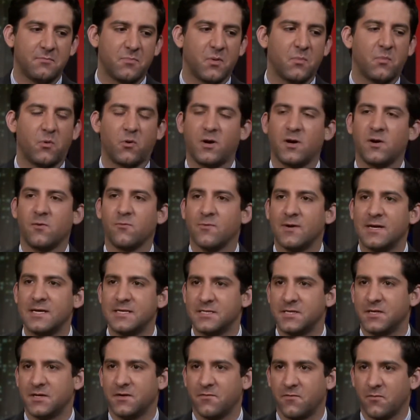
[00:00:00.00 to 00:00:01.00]
purported
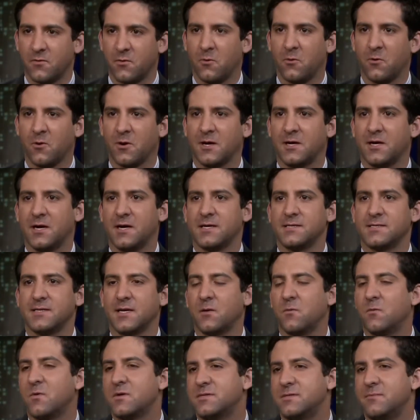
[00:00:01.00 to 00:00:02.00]
reason for
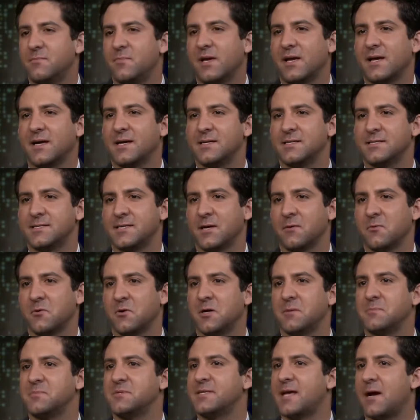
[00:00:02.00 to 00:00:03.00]
organizing wasn't because they were
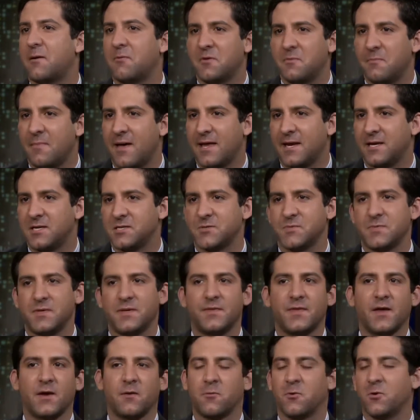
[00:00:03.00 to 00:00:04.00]
upset with
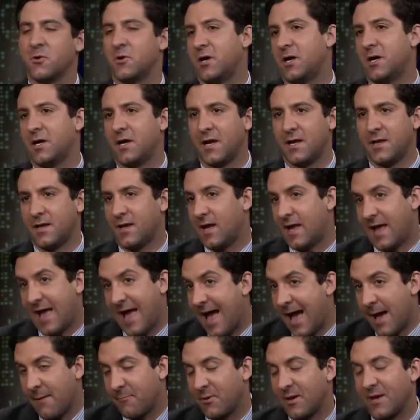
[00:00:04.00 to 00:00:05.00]
management, they weren't
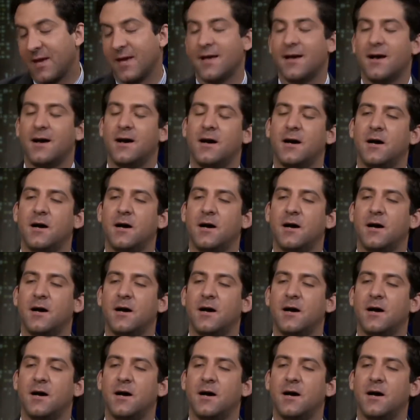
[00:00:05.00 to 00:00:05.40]
unhappy.